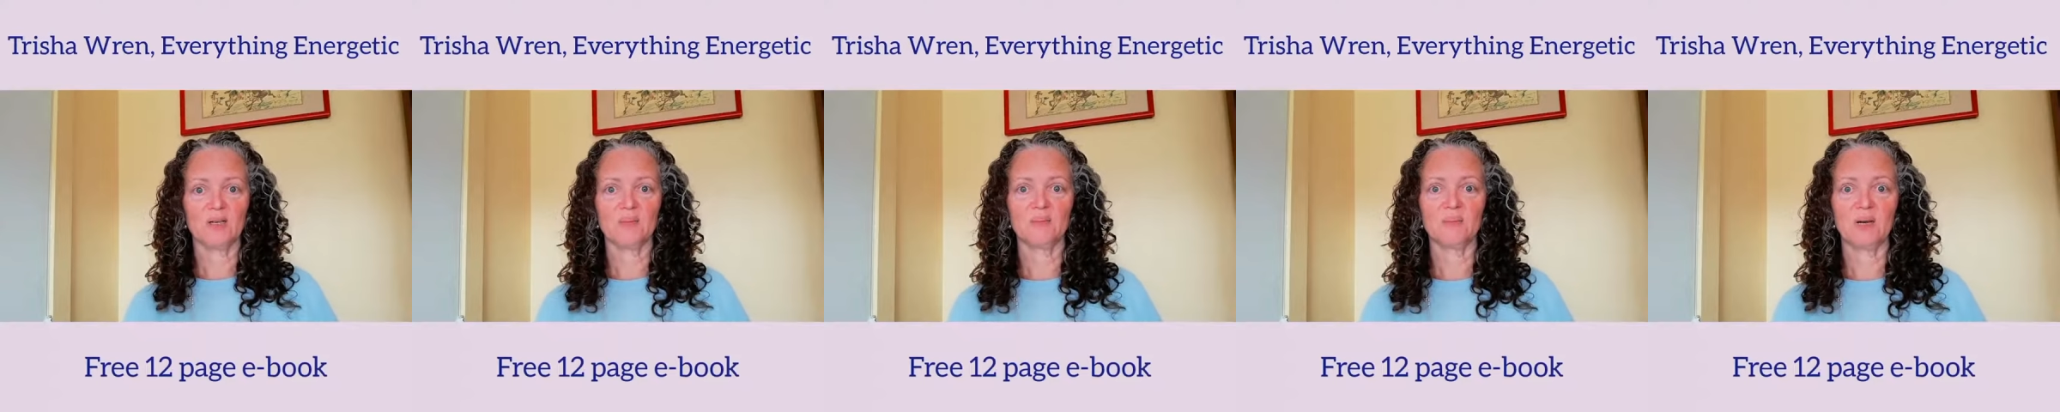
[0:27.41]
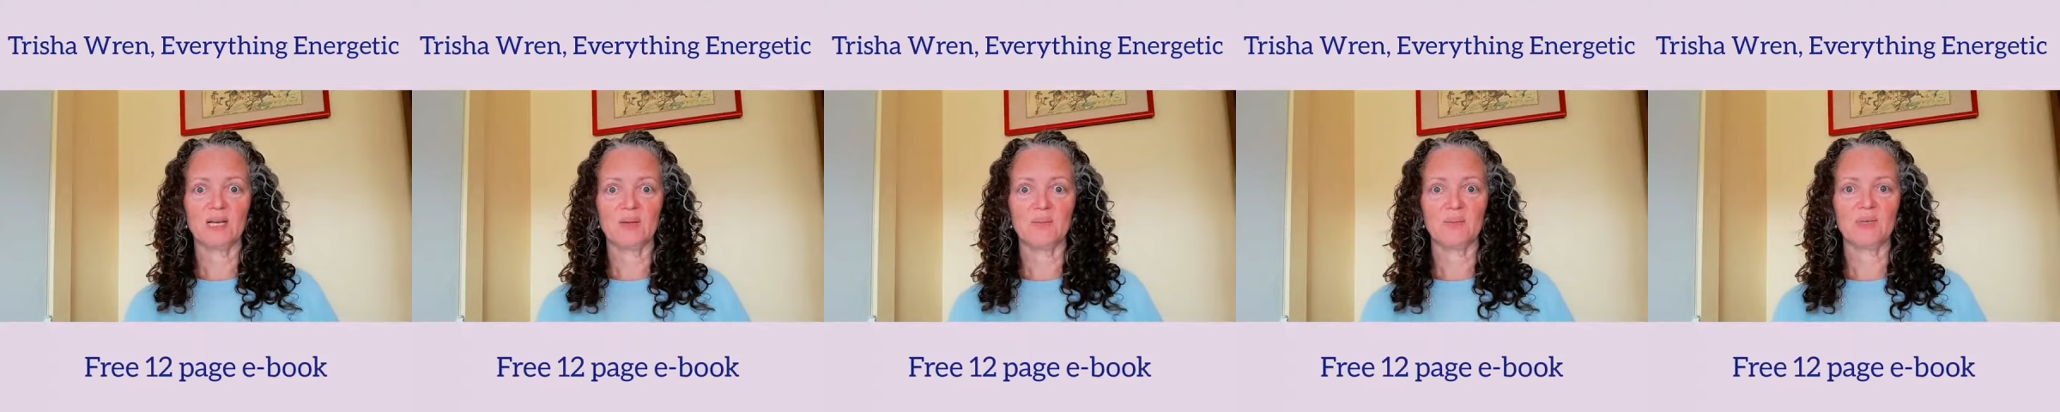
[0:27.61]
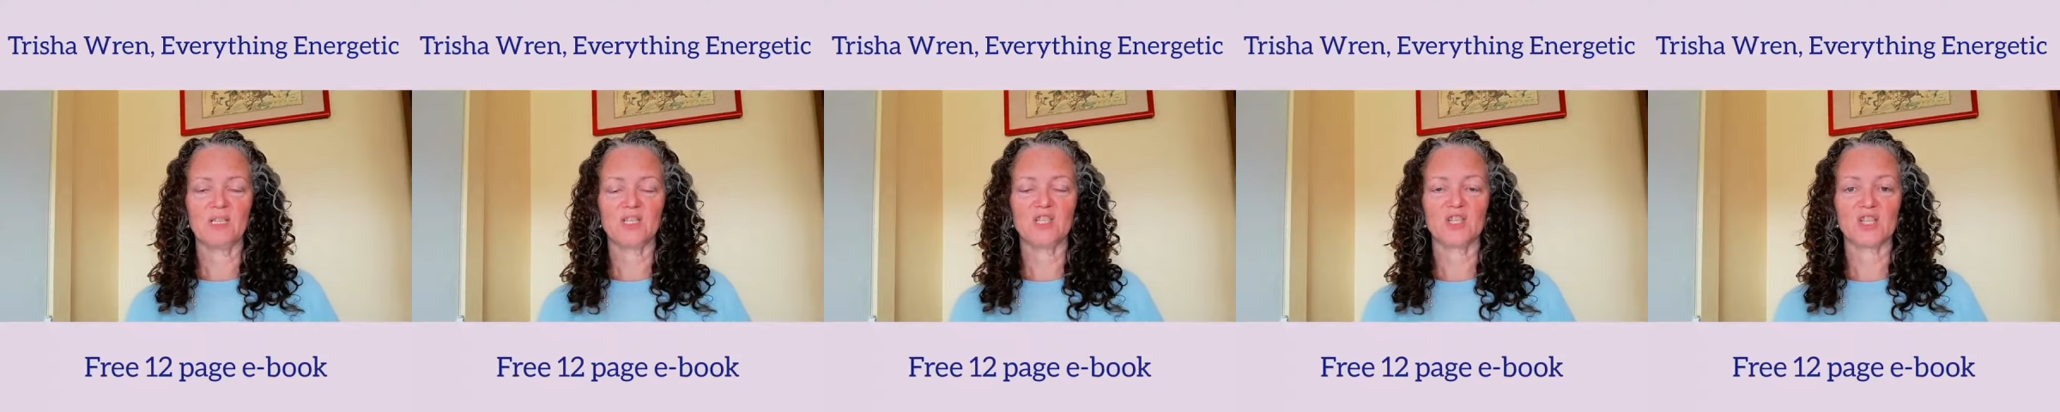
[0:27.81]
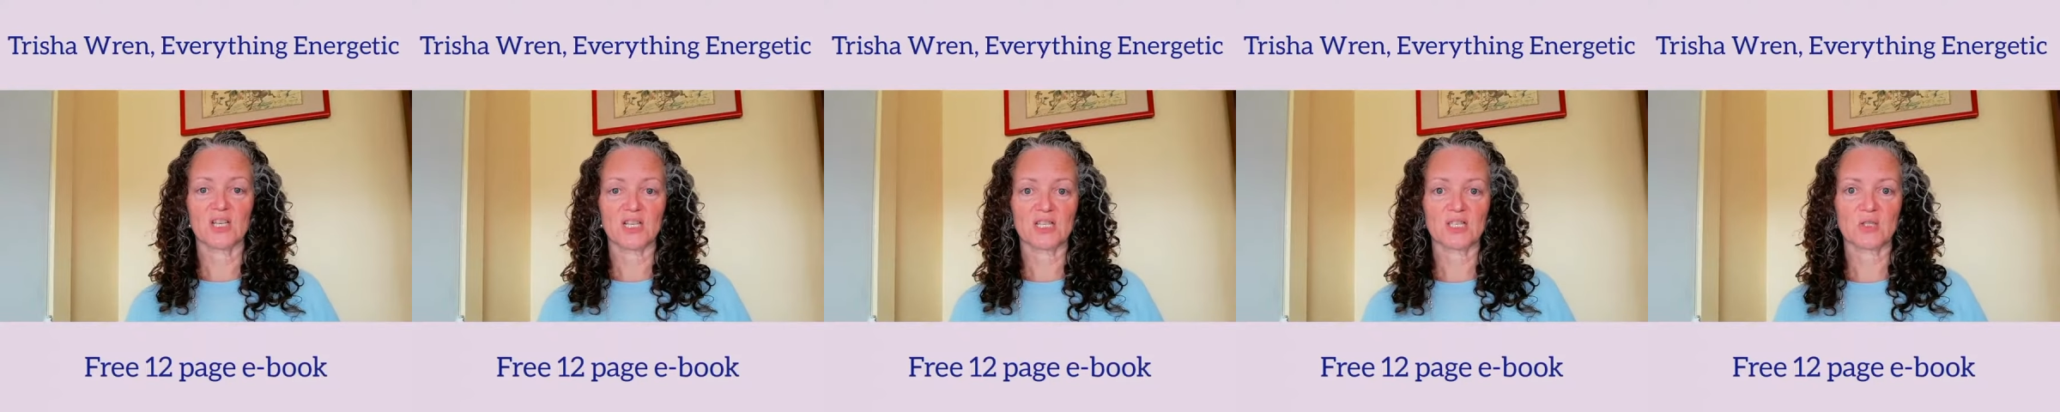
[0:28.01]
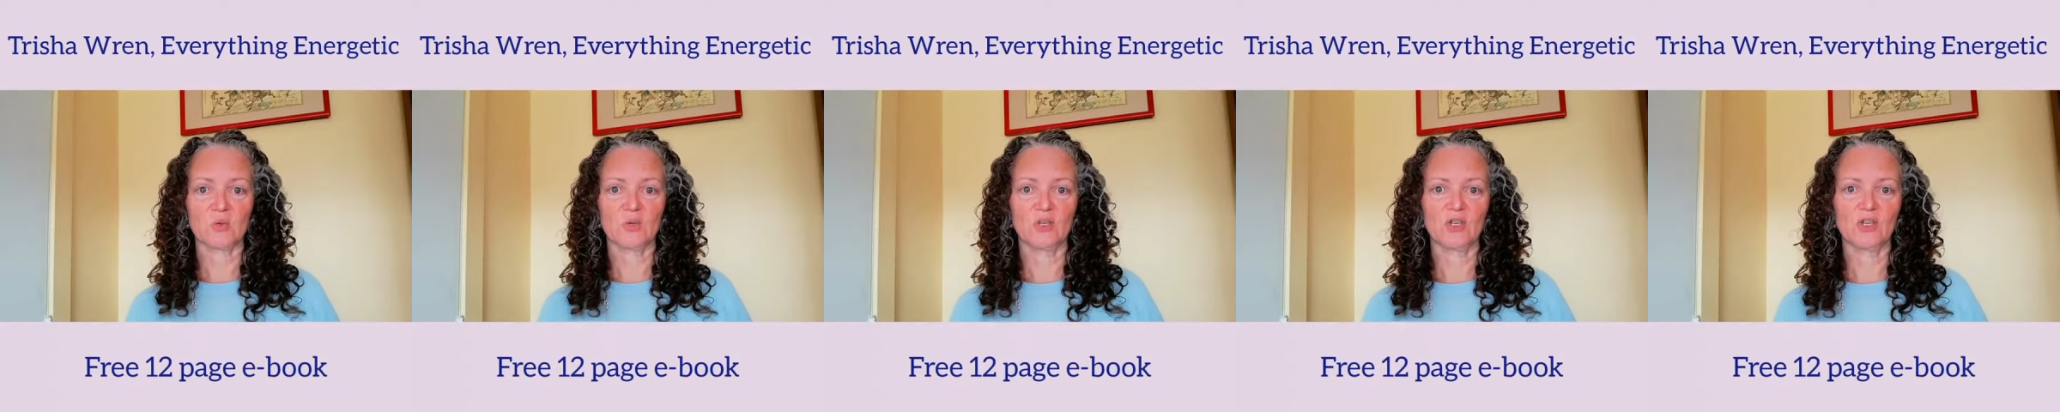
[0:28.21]
might be
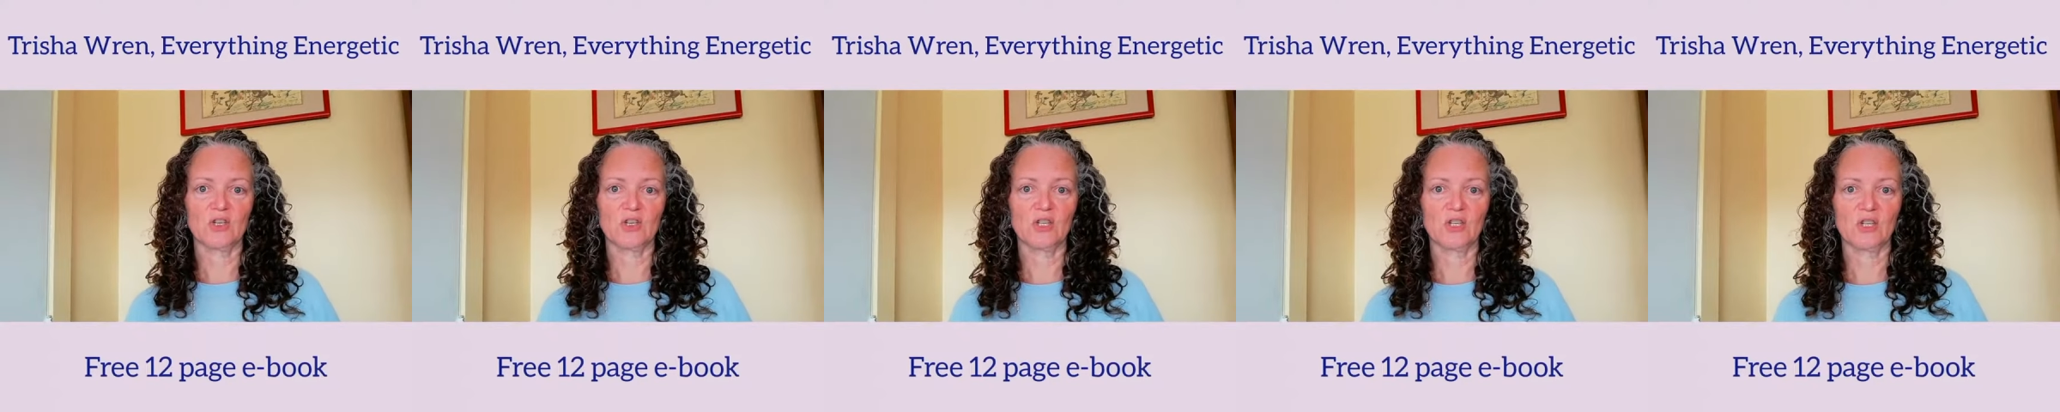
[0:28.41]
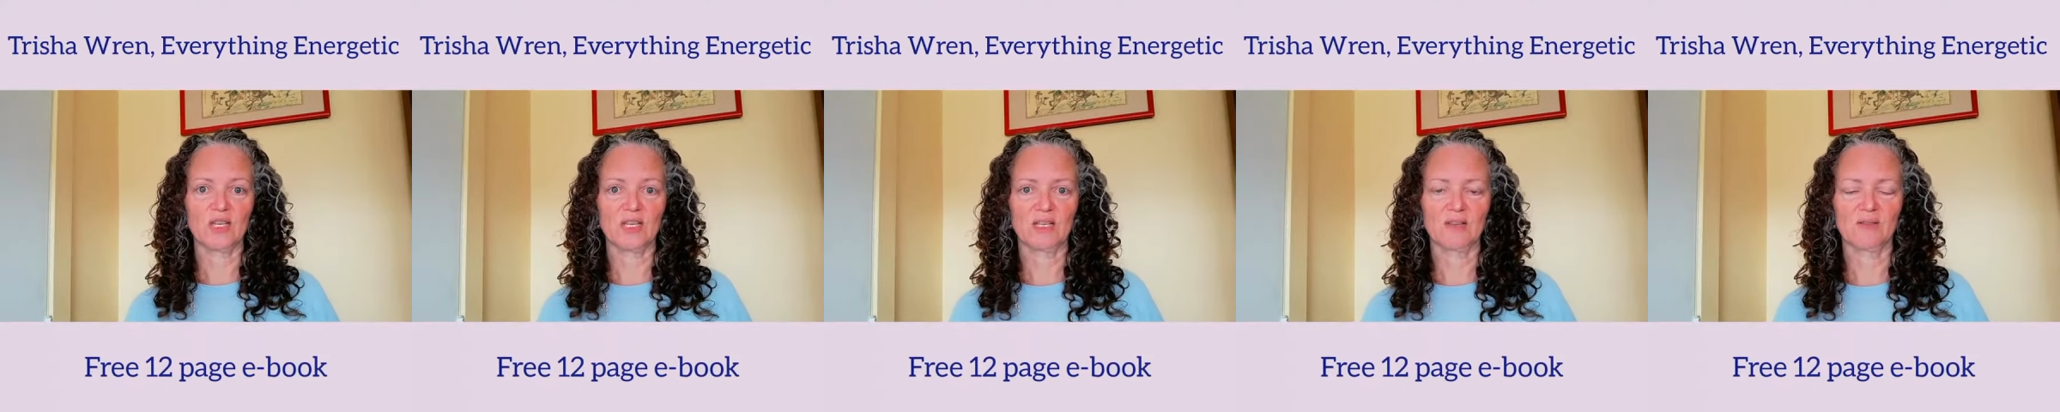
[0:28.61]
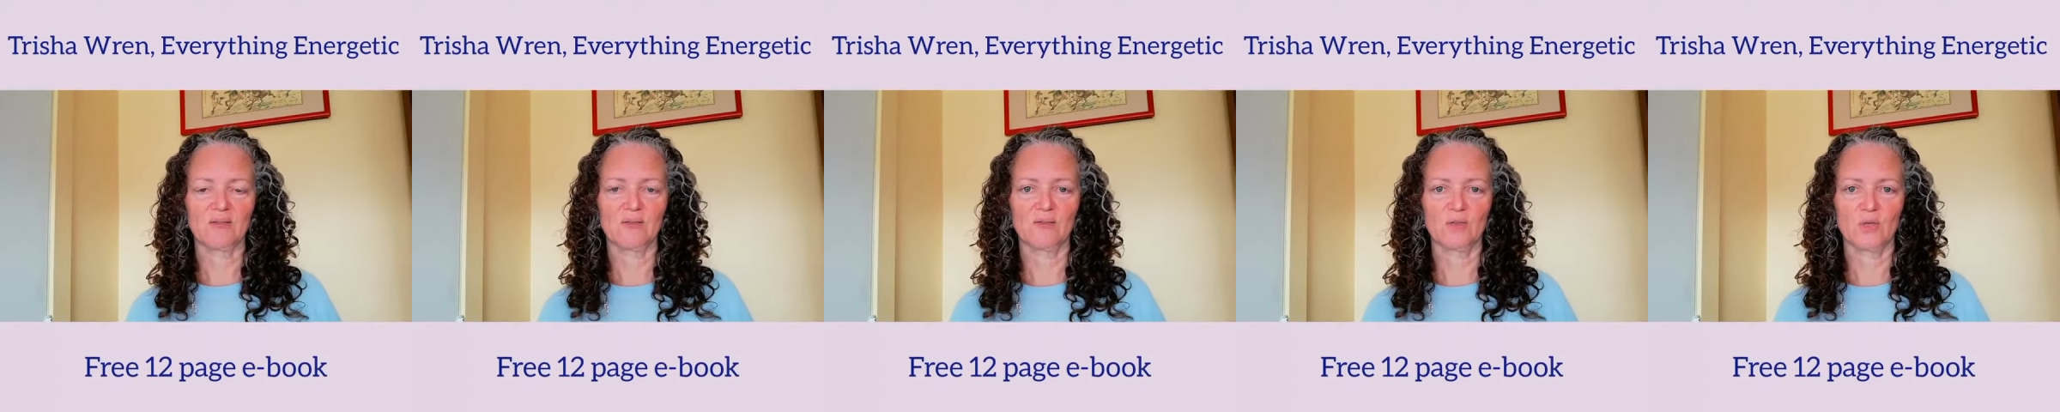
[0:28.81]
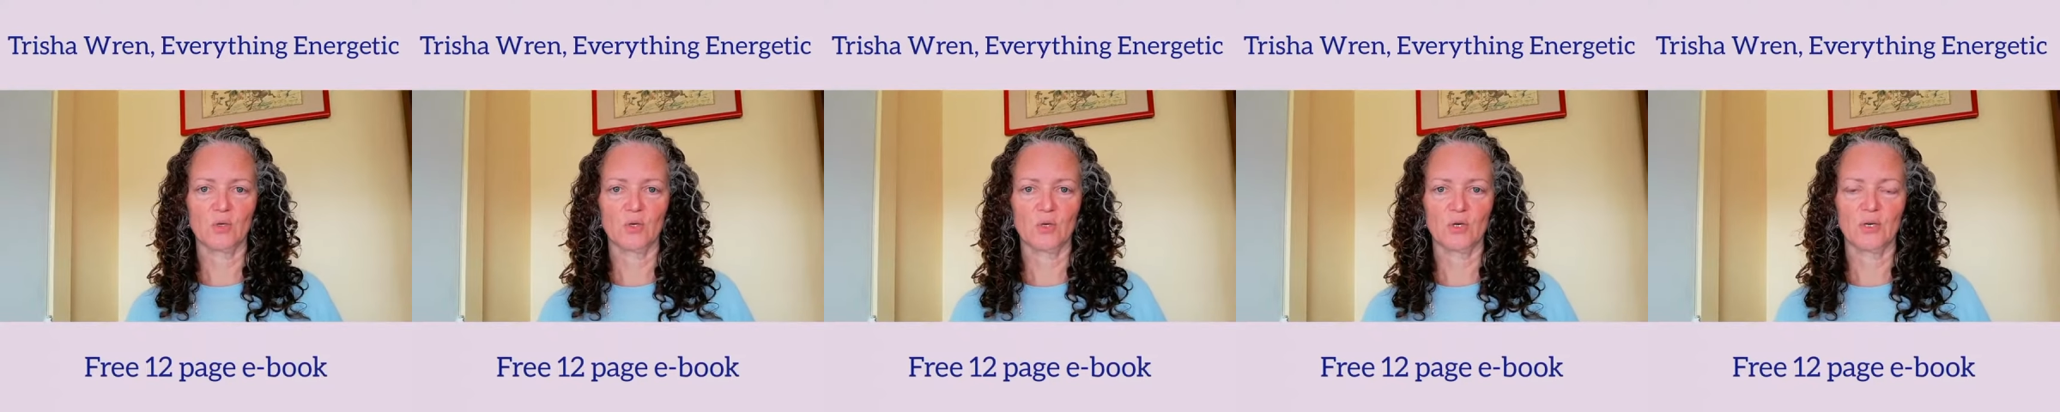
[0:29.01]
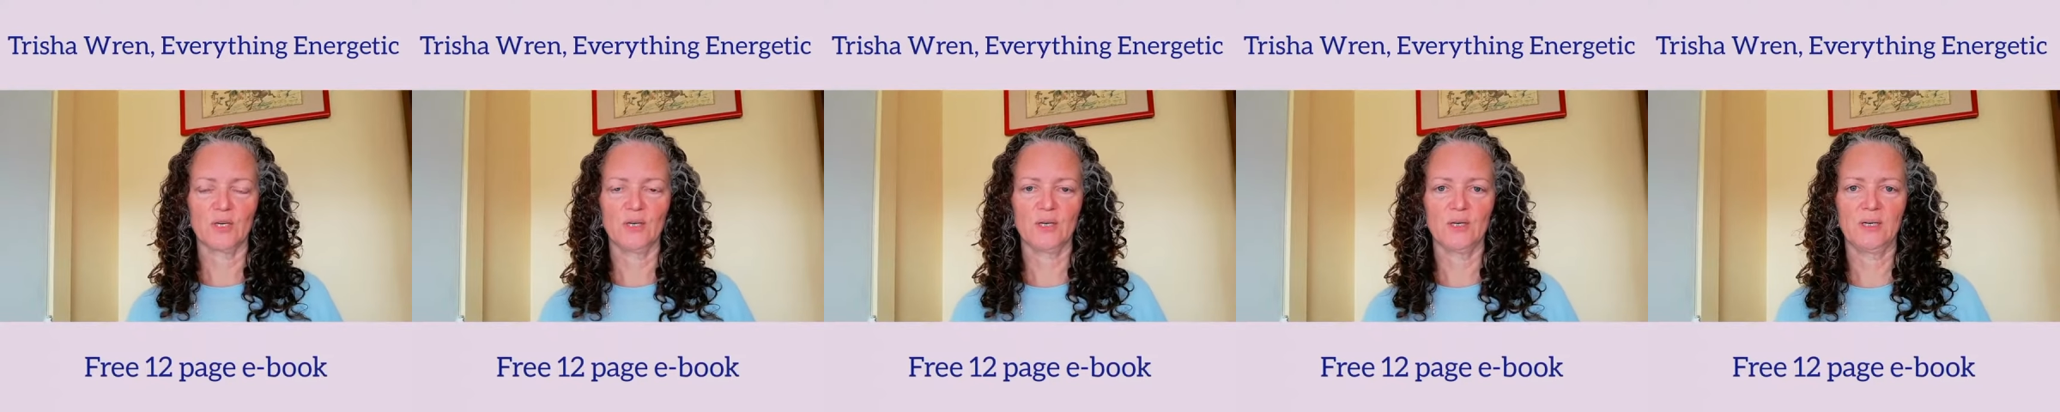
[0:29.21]
just what you're looking
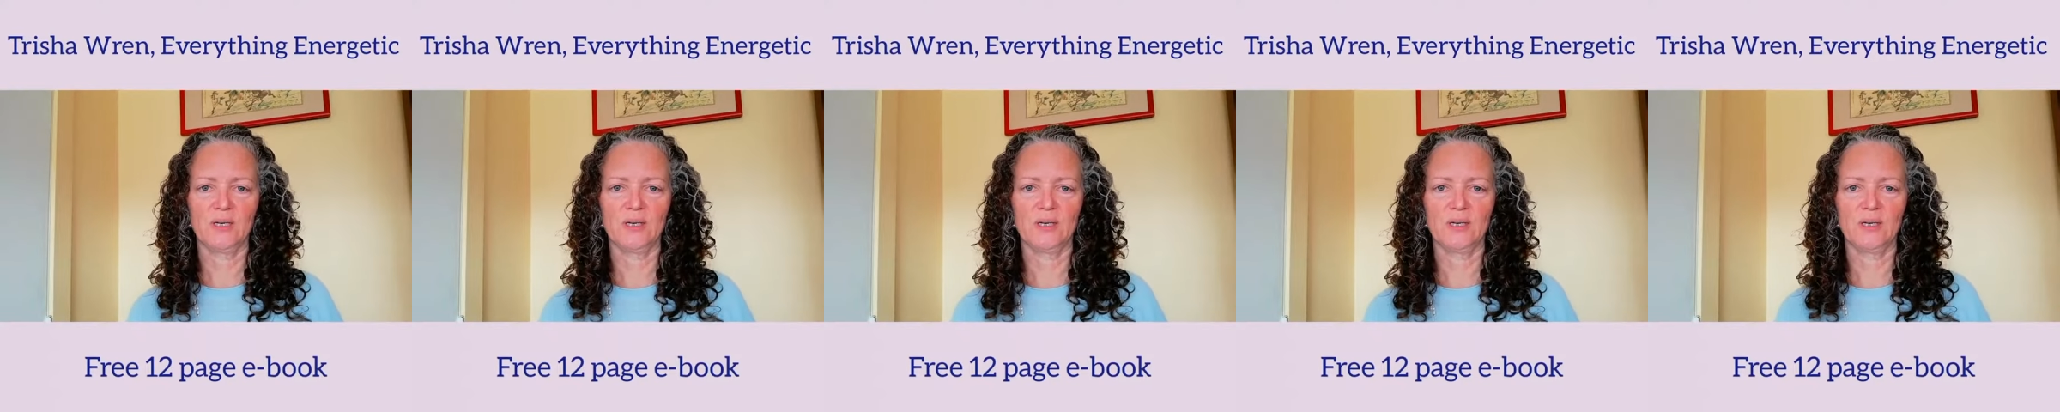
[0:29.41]
for.